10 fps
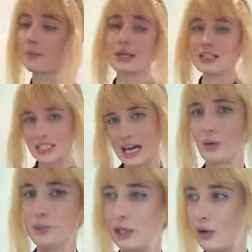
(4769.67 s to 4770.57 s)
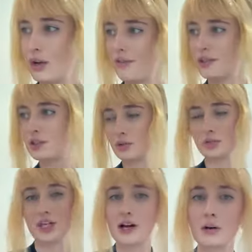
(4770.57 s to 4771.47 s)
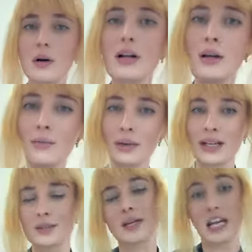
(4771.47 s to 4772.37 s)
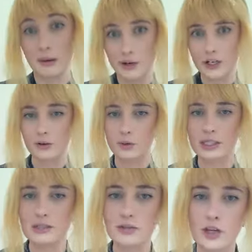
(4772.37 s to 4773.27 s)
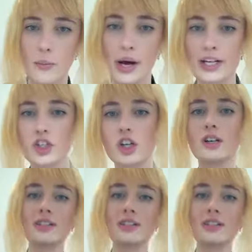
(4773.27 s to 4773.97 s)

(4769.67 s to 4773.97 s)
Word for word: me to help you if you do so, because my camera can only do so much.